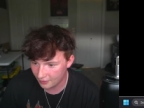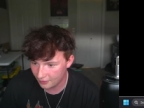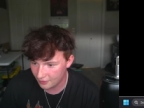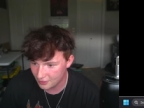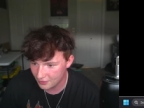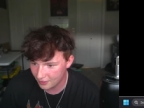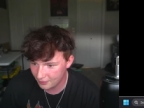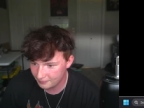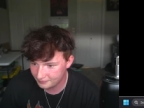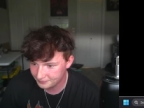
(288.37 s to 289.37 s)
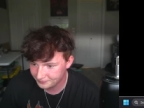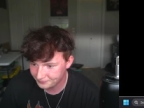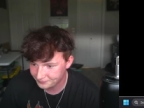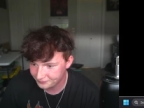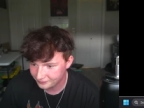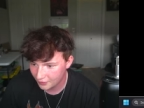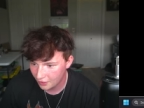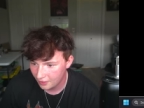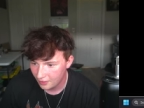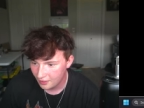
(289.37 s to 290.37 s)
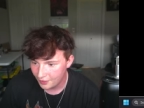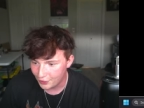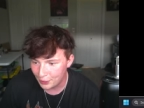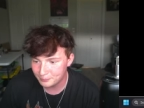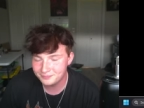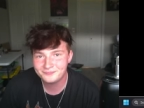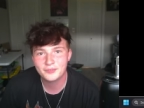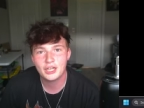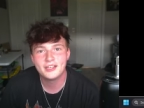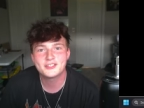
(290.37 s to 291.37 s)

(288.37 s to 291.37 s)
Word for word: You guys ready? Yep, it's